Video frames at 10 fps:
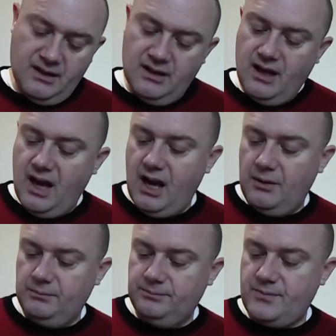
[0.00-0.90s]

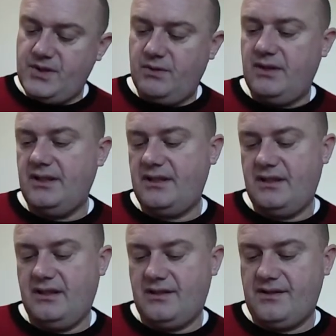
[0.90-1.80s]
So I'm going to
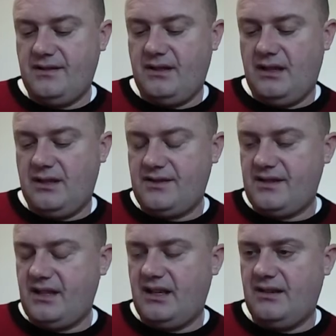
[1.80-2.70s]

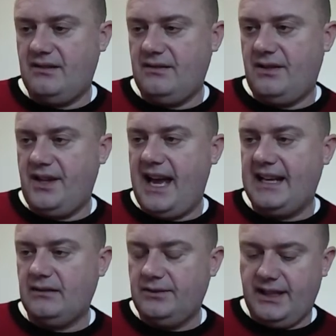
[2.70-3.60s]
start on the
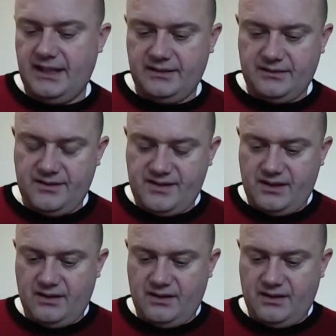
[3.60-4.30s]
handle now. So